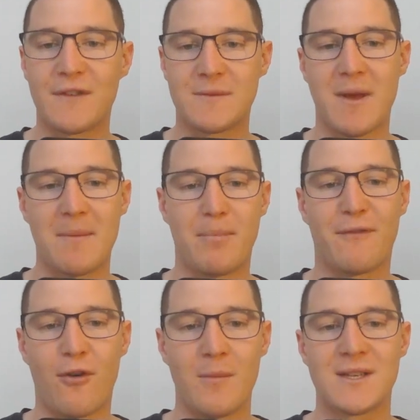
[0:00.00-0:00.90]
offers better
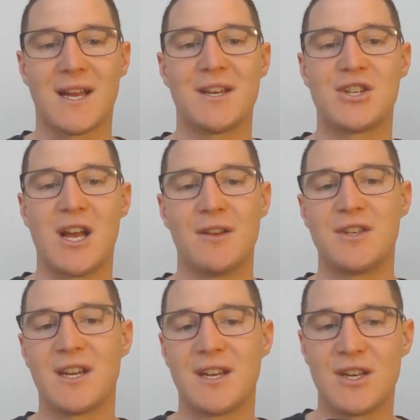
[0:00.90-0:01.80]
performance under
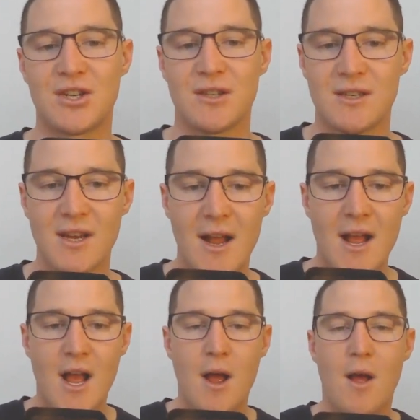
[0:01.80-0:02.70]
challenging conditions.
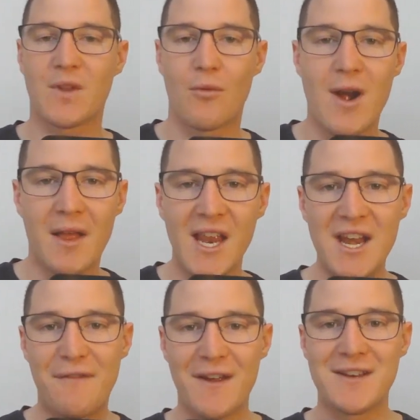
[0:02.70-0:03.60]

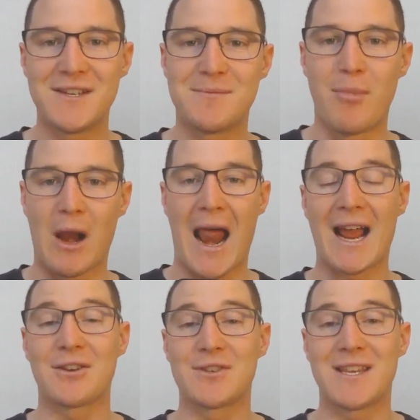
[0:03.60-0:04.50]
Reality Defender's model
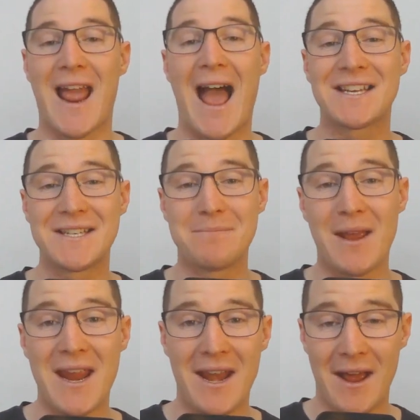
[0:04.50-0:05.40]
accuracy hasn't
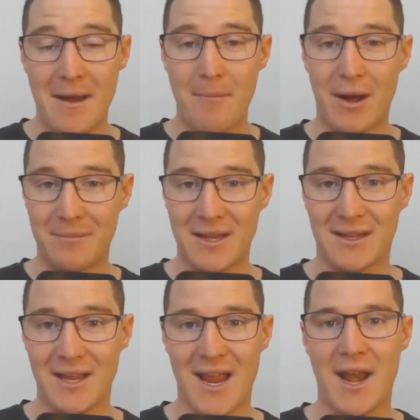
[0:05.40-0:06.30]
been
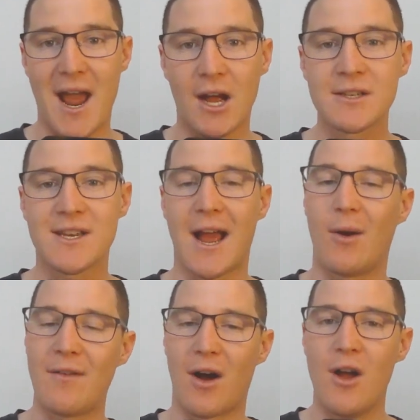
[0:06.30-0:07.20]
publicly announced.
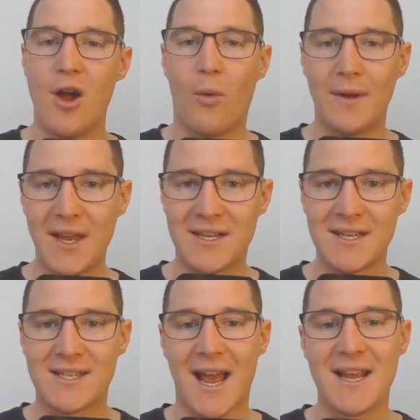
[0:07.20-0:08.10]
However, what they
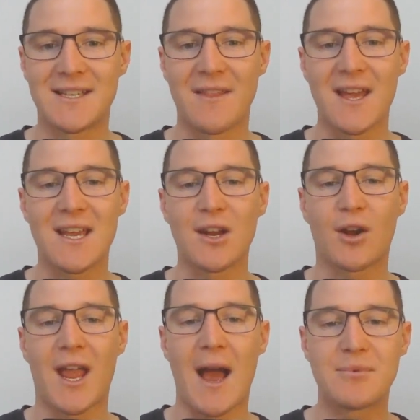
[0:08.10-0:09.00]
did say is that they can
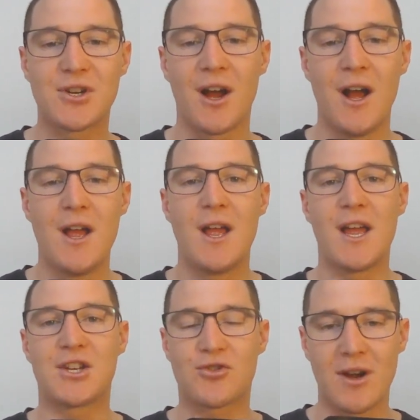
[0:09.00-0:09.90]
capture
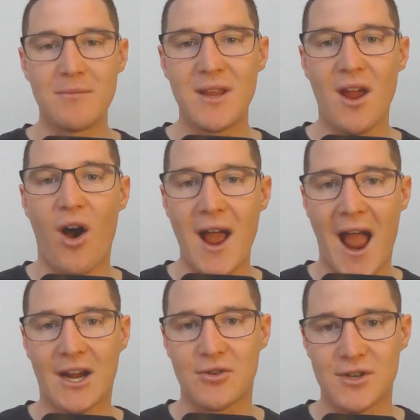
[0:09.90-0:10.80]
extremely
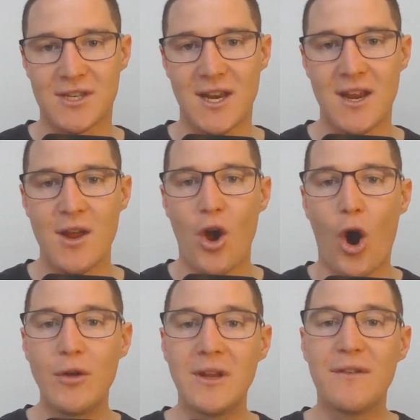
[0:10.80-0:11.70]
high accuracy
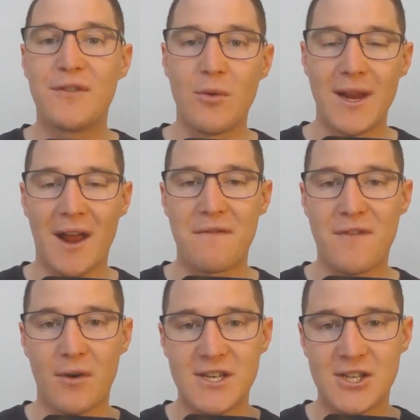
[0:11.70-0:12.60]
only viewing a
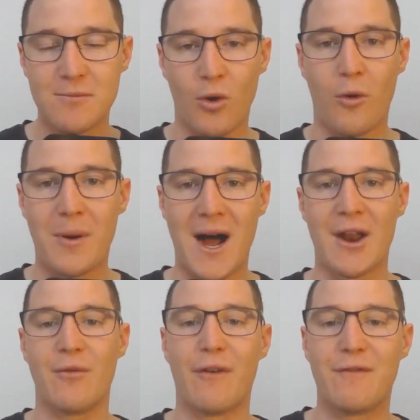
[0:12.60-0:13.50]
very small
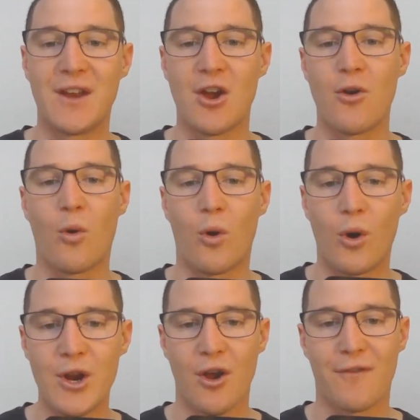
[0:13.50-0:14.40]
part of a video
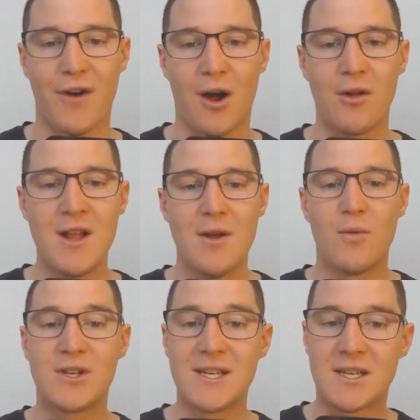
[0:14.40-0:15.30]
or audio file,
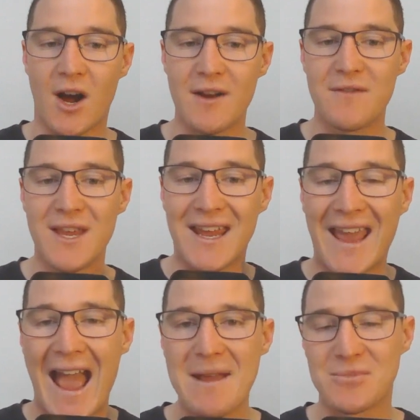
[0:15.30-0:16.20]
which is kind of the
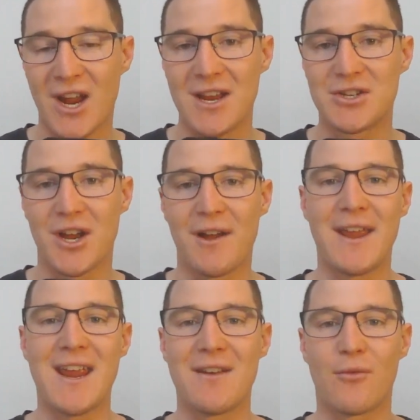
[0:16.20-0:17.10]
game changer
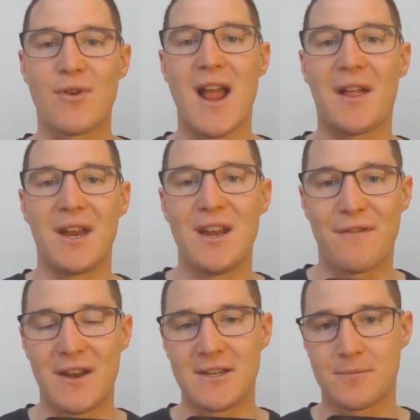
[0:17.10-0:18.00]
in Reality
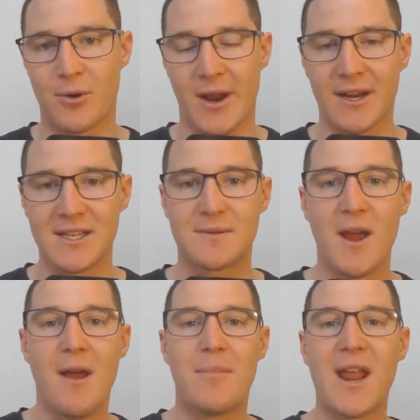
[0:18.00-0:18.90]
Defender's product, is
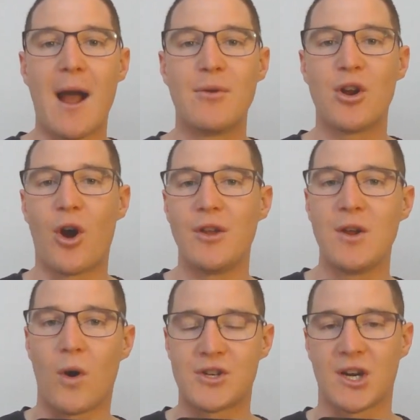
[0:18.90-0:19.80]
being able to
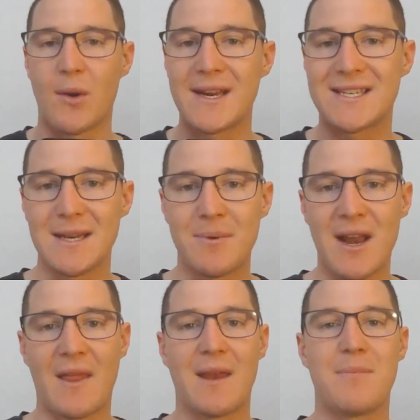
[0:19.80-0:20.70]
only watch a quick
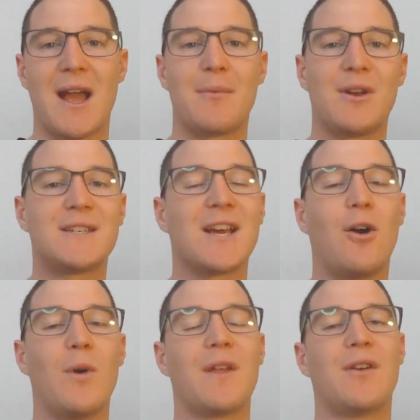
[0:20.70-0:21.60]
snippet and then be able to
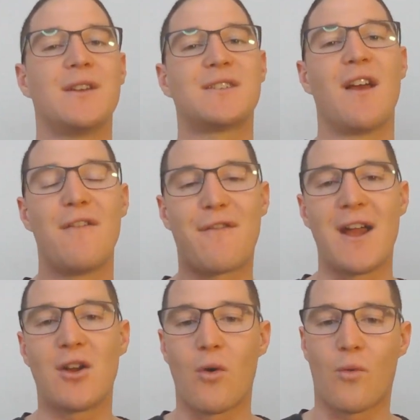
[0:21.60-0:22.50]
tell whether it is
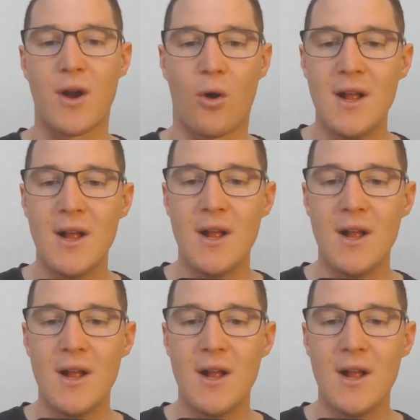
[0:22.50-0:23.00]
fake or real.